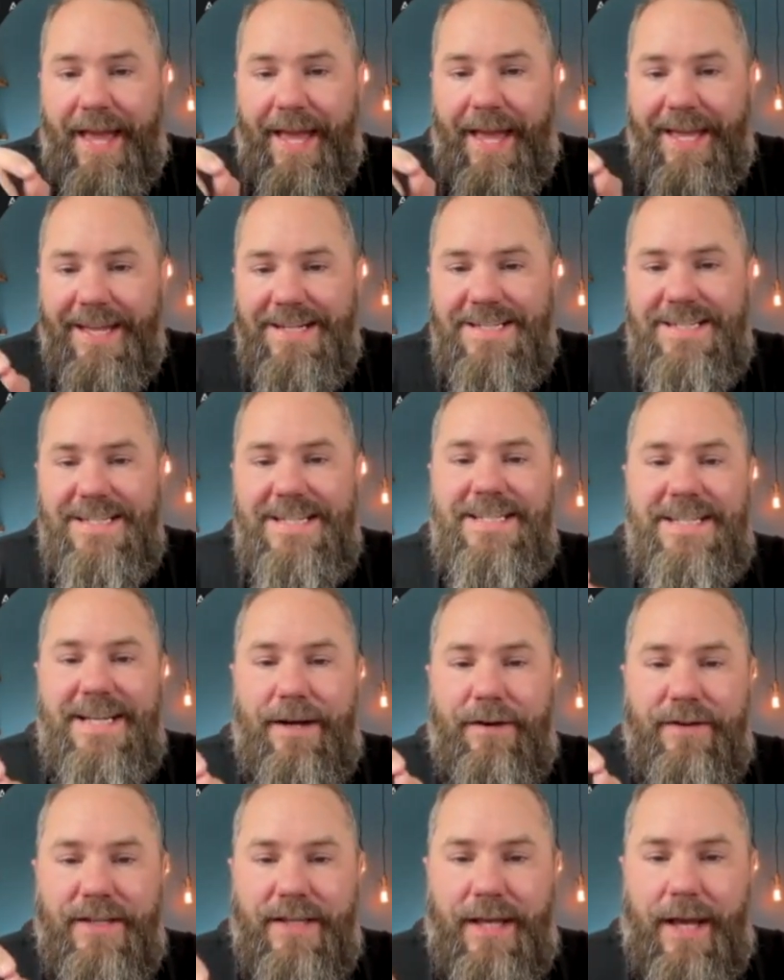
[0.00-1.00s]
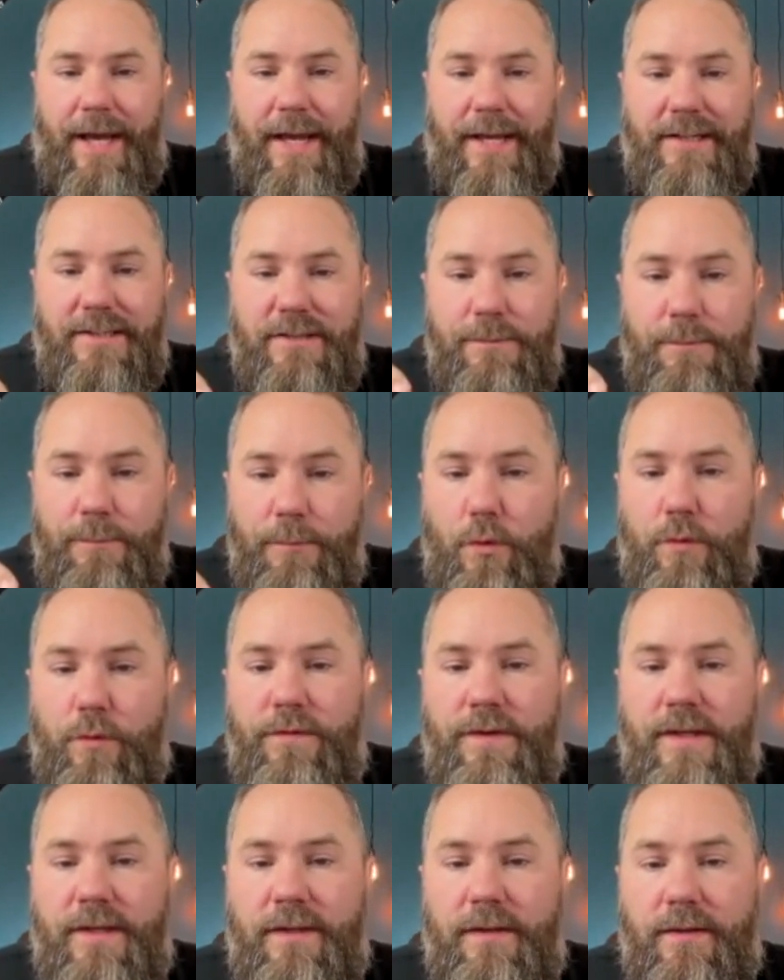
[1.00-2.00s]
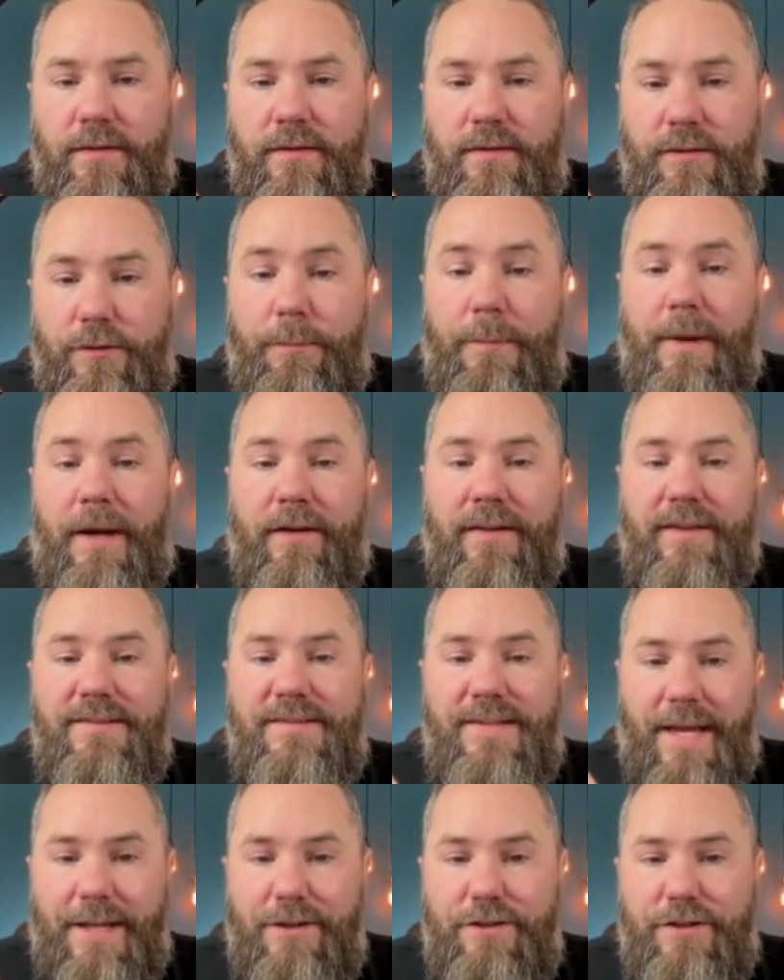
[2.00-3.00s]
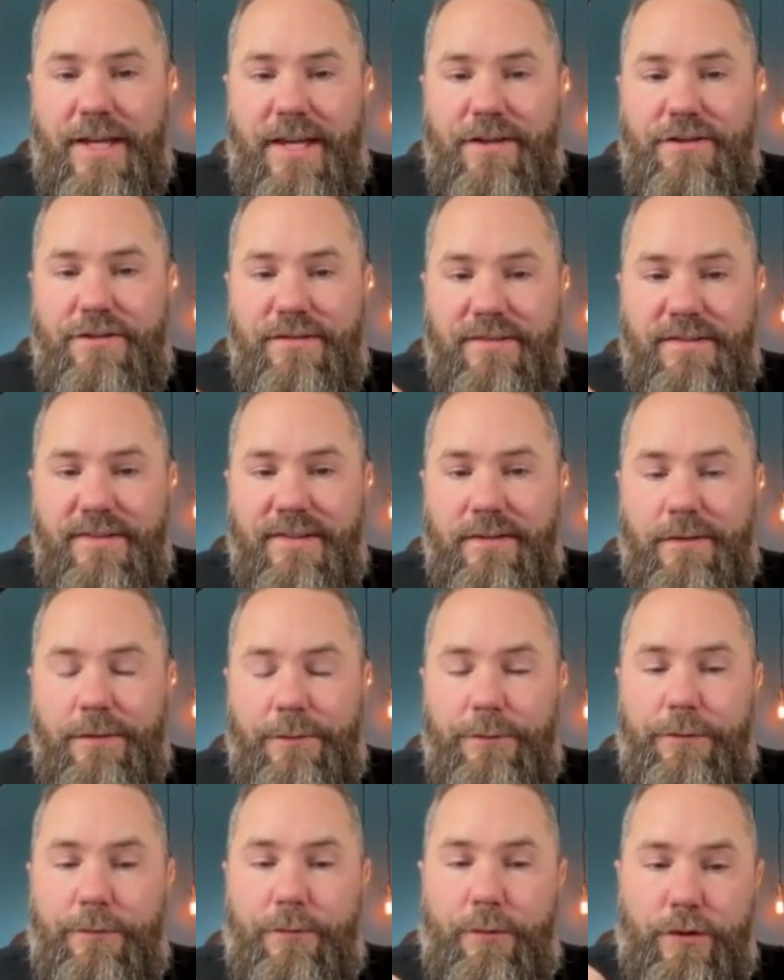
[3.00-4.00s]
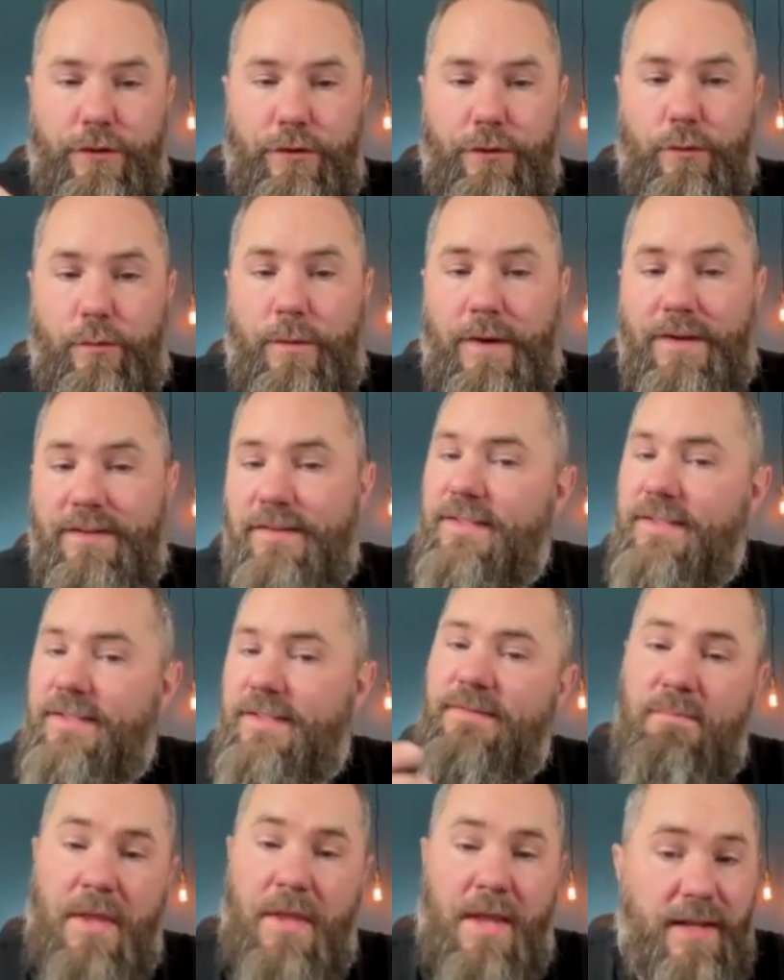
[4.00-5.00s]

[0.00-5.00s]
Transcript: A detailed guide to moving to Maryland's education systems for new residents.